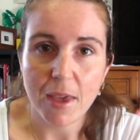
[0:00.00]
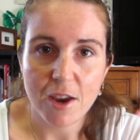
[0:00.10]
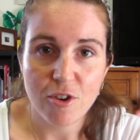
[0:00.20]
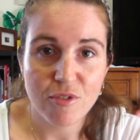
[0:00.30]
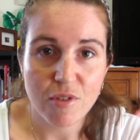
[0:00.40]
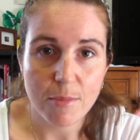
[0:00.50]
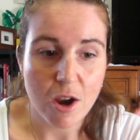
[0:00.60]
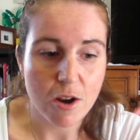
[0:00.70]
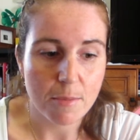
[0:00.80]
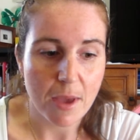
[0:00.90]
Erin from
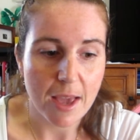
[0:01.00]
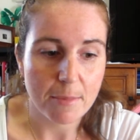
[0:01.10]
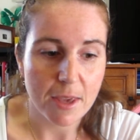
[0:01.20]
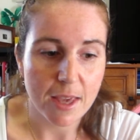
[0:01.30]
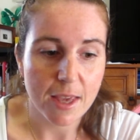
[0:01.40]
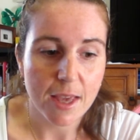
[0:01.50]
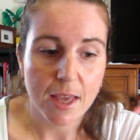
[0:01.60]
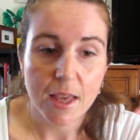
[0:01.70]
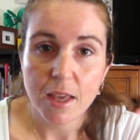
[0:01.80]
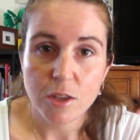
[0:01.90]
Erin and Baby,
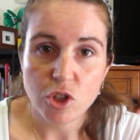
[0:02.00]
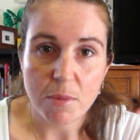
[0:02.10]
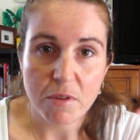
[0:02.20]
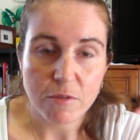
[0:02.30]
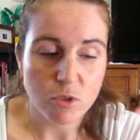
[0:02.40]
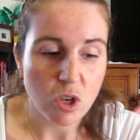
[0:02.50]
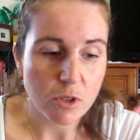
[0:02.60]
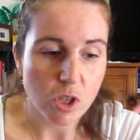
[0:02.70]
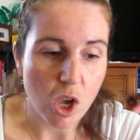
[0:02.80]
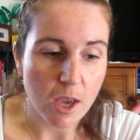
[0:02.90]
Gemma from Gemma
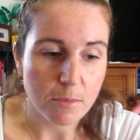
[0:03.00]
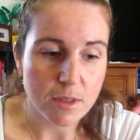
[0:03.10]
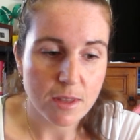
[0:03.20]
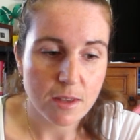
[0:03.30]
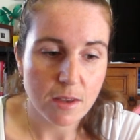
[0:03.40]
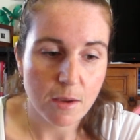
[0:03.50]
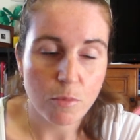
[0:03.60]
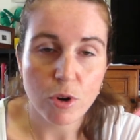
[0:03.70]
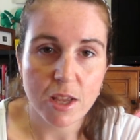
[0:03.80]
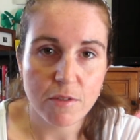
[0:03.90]
Times,
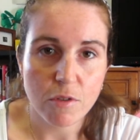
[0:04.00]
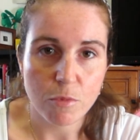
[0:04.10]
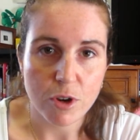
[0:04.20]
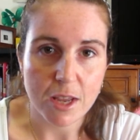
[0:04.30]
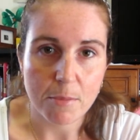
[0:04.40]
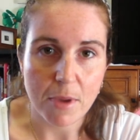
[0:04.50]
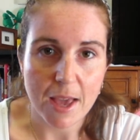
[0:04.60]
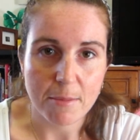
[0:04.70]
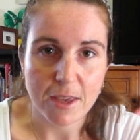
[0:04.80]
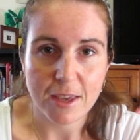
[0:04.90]
Brittany from Brittany and
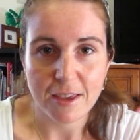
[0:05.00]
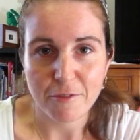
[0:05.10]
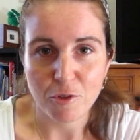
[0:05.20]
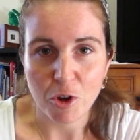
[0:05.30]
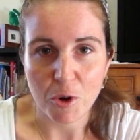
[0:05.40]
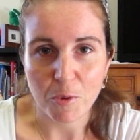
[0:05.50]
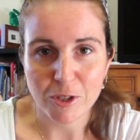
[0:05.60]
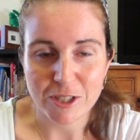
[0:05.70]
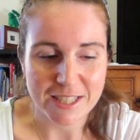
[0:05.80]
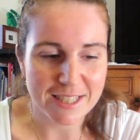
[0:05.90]
Baby, if you're going to
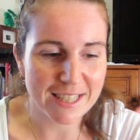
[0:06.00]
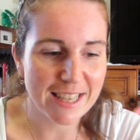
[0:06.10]
watch this,